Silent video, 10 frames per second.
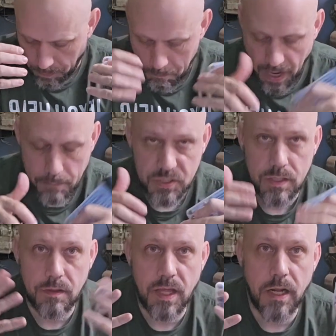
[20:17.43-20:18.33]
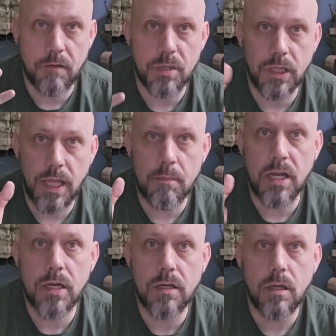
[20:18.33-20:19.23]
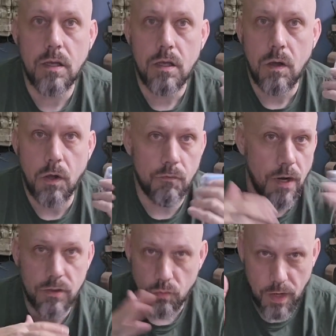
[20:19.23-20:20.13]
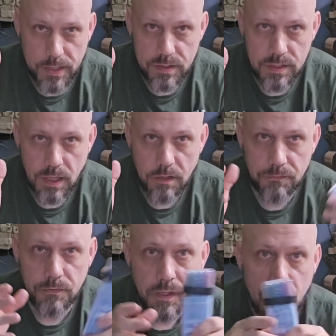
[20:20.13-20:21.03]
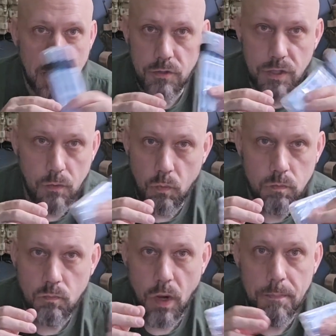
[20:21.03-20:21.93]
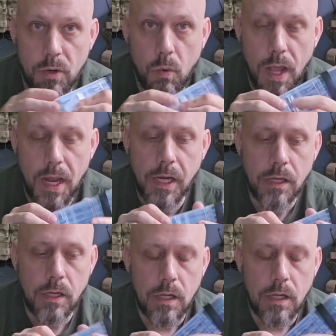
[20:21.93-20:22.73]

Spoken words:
maps that have been laminated, on Write in the Rain stuff, and you can wipe it away.